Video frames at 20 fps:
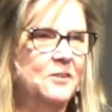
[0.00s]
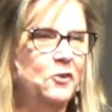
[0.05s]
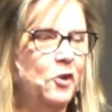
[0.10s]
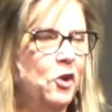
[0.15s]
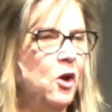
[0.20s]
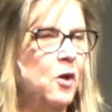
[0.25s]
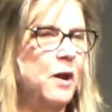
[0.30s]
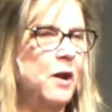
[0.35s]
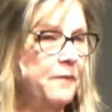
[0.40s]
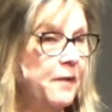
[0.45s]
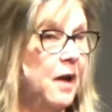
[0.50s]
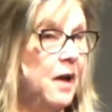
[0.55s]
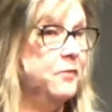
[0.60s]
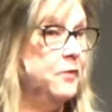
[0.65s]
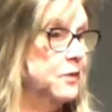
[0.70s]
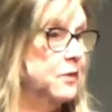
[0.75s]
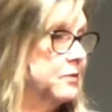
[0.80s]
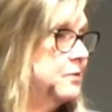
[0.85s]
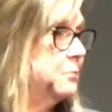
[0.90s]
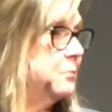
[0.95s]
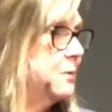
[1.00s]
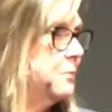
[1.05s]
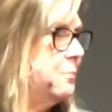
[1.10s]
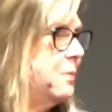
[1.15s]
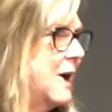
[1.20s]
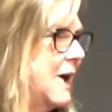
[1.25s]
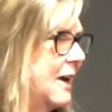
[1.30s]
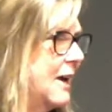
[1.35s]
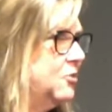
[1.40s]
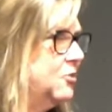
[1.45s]
You know, I feel some
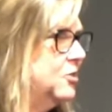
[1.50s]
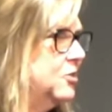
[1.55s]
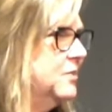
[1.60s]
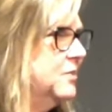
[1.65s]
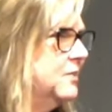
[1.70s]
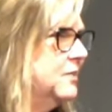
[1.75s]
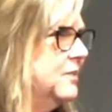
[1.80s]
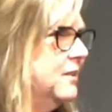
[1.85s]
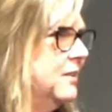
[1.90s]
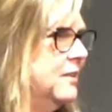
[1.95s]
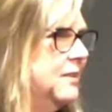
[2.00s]
compassion,